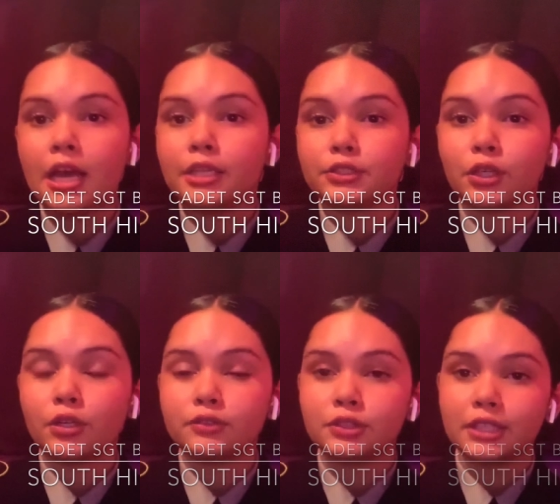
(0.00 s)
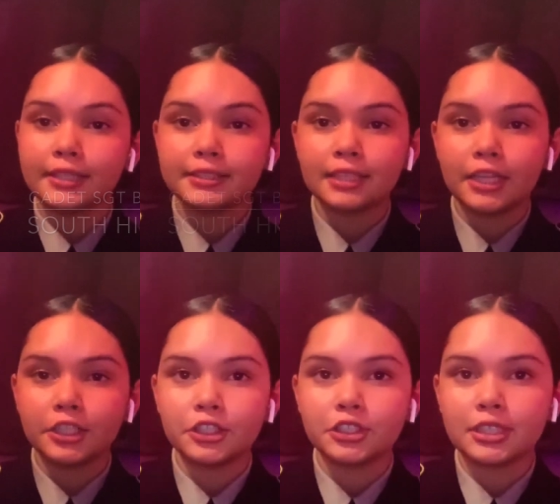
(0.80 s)
A total of
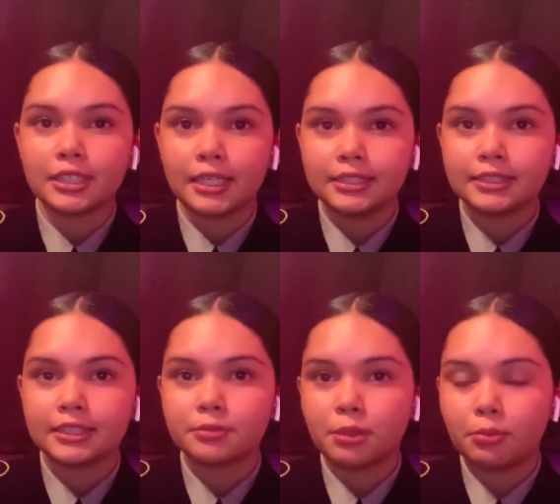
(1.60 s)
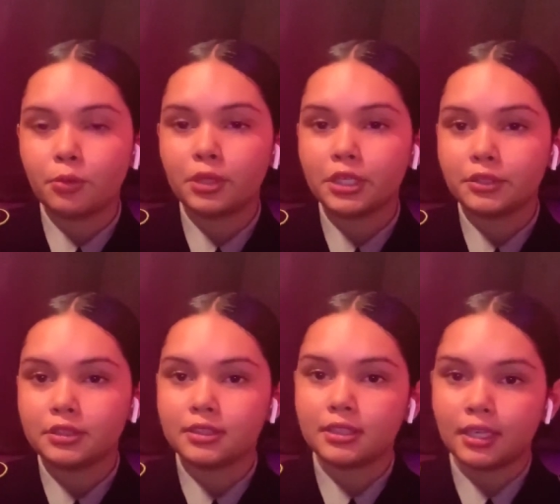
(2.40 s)
2,996 people were killed
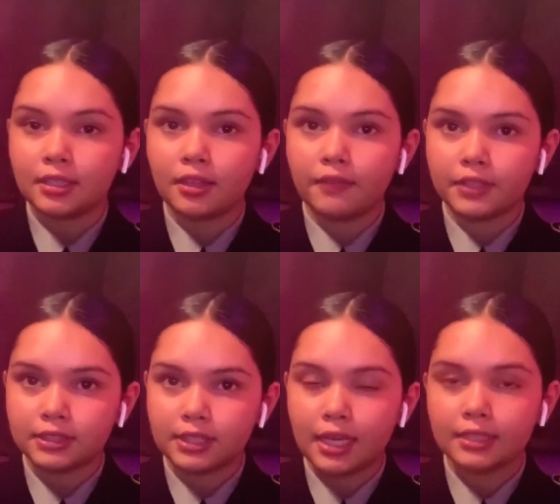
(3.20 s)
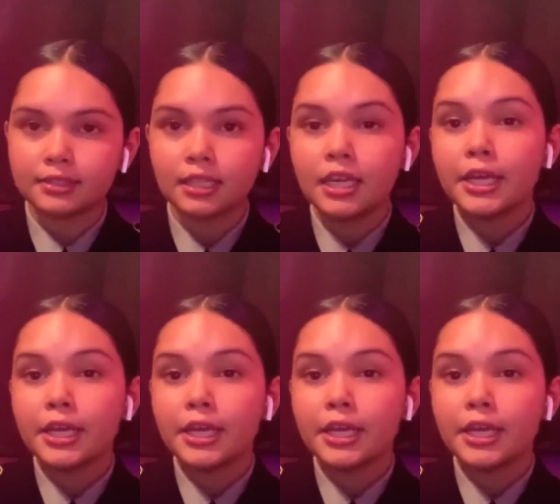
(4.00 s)
in the 9-11 attacks,